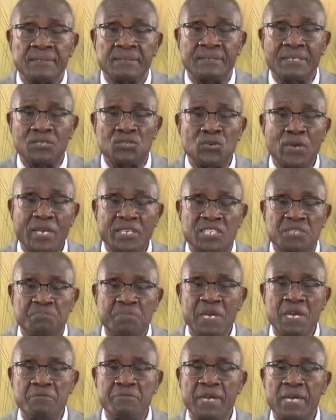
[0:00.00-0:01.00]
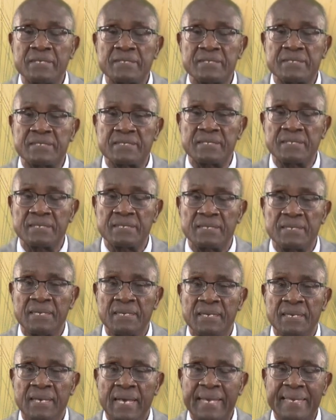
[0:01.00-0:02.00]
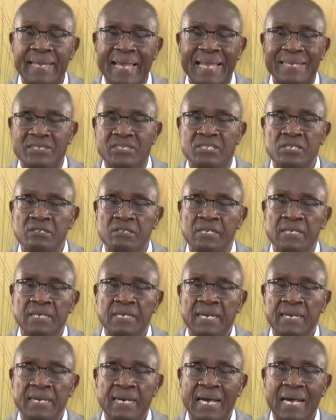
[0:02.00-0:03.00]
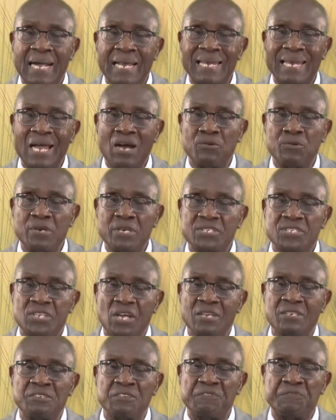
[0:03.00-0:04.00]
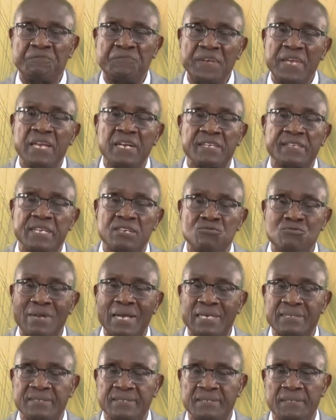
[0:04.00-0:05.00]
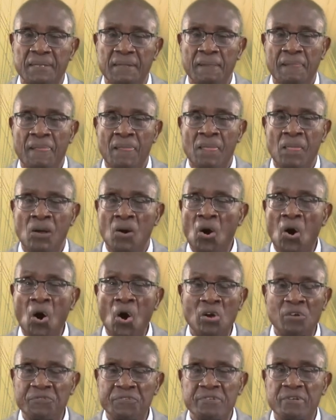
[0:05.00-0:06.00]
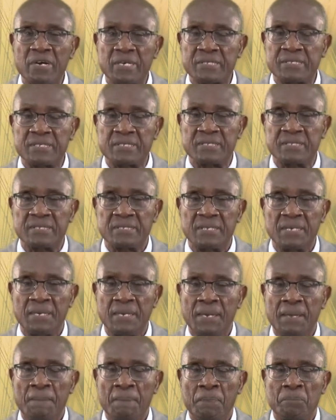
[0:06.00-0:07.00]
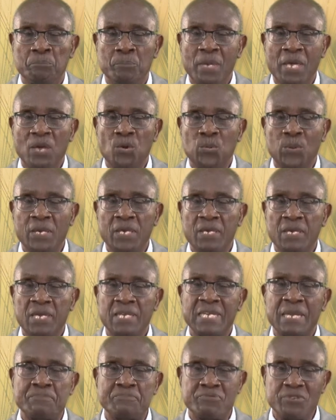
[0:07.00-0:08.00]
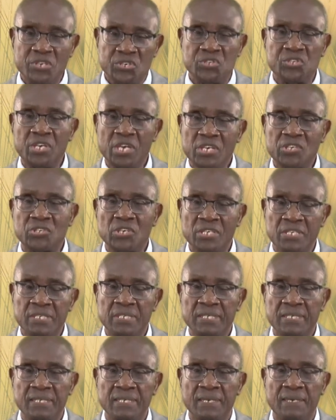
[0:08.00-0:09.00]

that you experienced, and had to allow your Son to feel that wrath, all for us. May we, in appreciation,